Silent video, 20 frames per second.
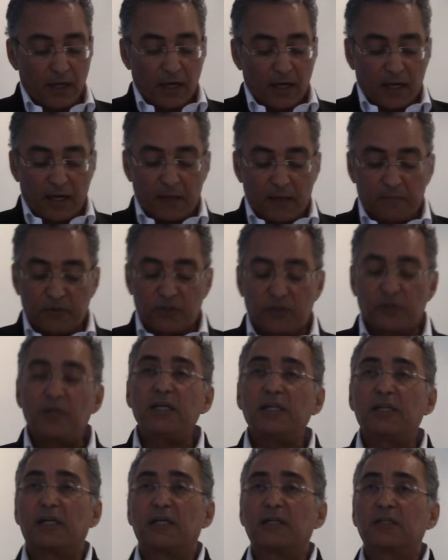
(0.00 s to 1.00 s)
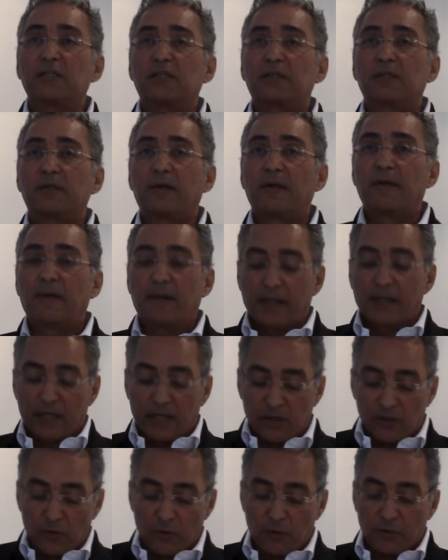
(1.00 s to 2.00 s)
And I'm doing this
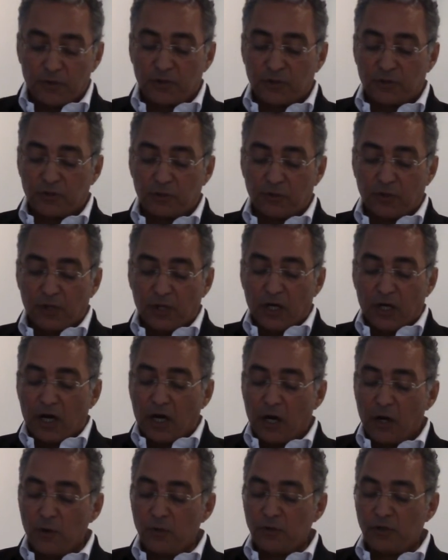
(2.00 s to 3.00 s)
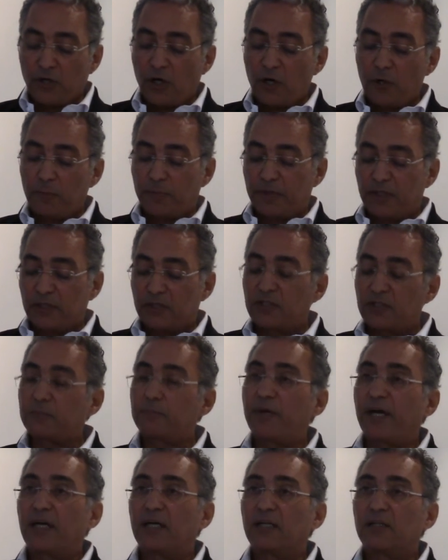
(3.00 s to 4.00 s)
in order to hold open a
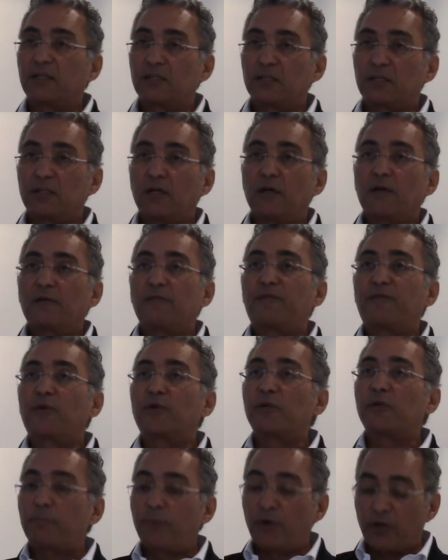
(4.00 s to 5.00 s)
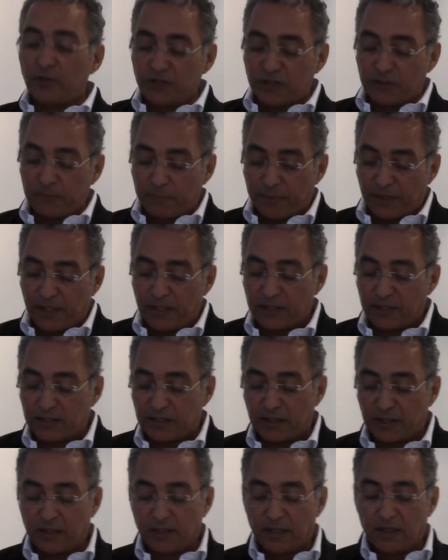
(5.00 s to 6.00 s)
space for the
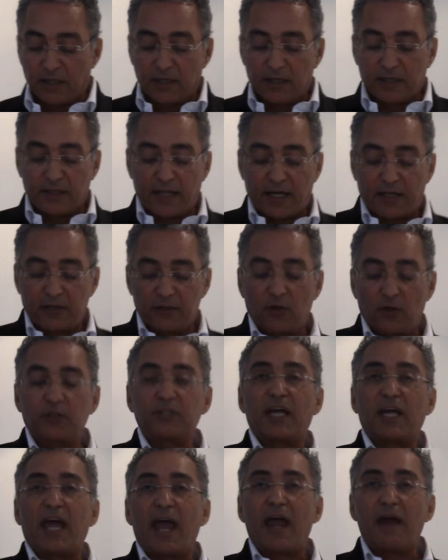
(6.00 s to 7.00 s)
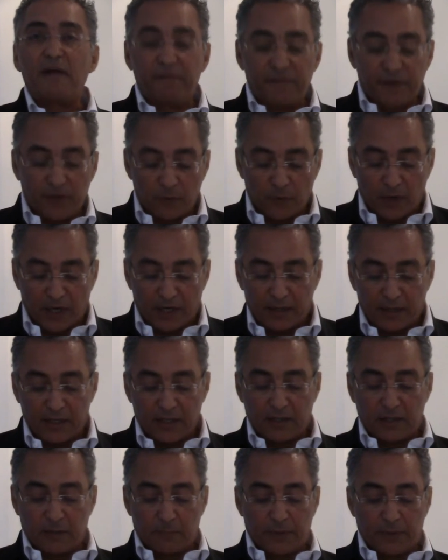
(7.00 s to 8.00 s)
possibility that not everyone
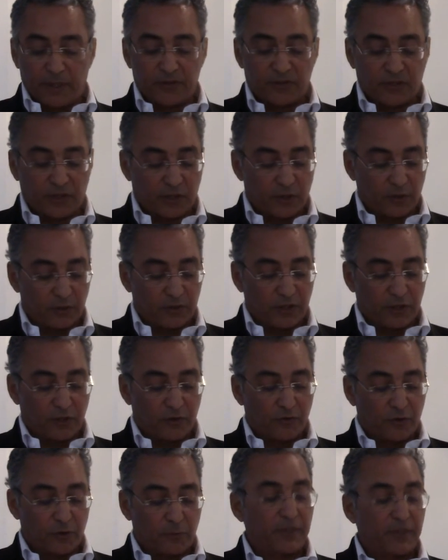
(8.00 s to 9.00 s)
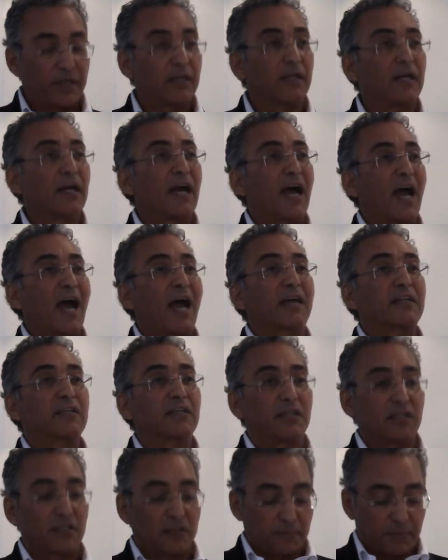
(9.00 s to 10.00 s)
in the persecuting grouping
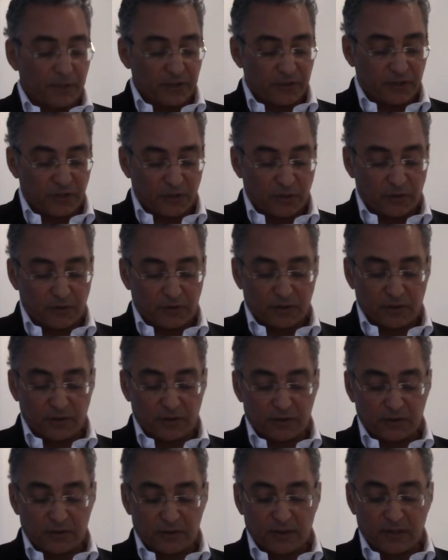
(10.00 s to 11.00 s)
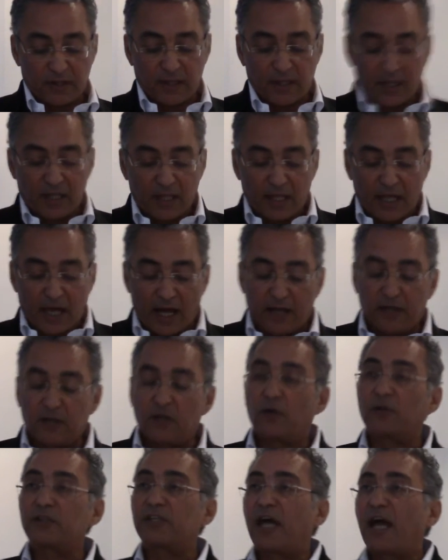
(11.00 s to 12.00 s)
acted as persecutors, and
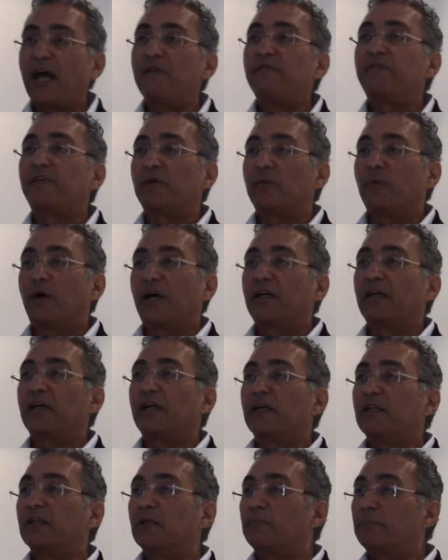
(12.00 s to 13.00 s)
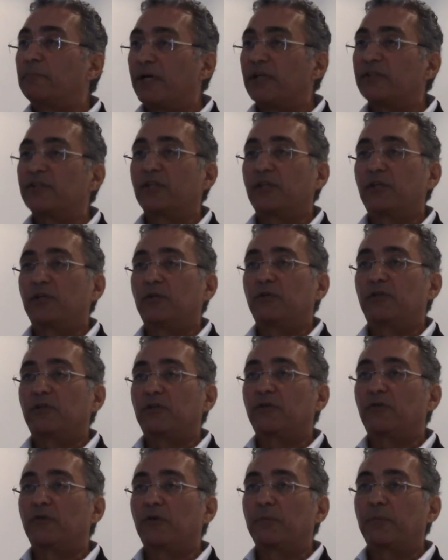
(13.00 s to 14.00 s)
not everyone in the
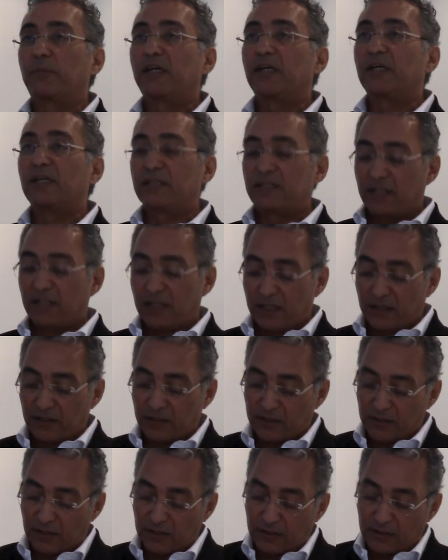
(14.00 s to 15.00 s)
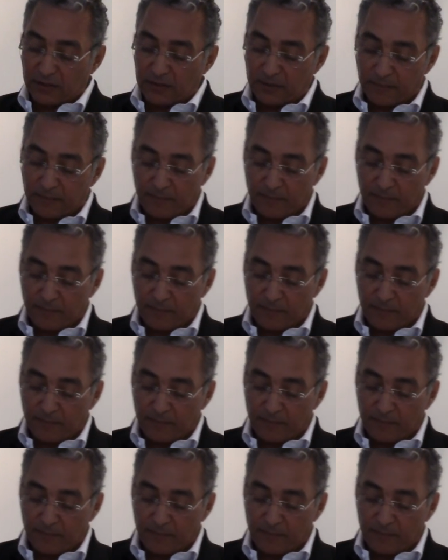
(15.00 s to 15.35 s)
persecuted grouping is innocent.